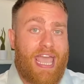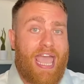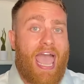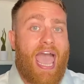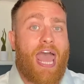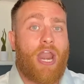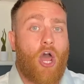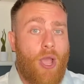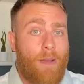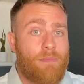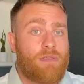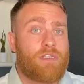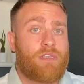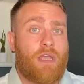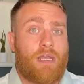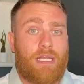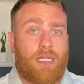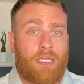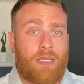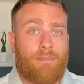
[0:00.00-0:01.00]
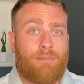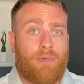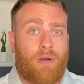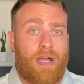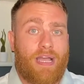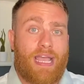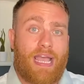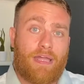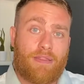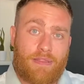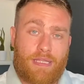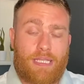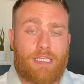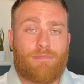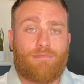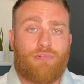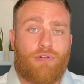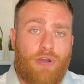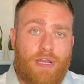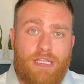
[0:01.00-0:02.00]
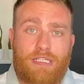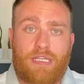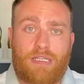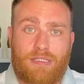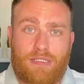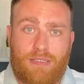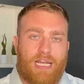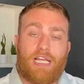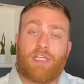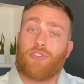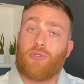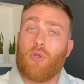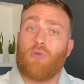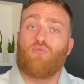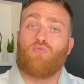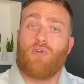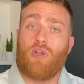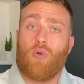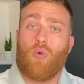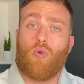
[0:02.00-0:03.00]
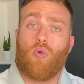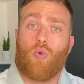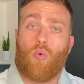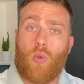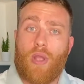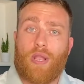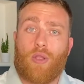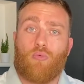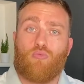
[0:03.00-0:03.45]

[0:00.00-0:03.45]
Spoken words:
and I'm certainly gonna buy at these prices. Let's do a real quick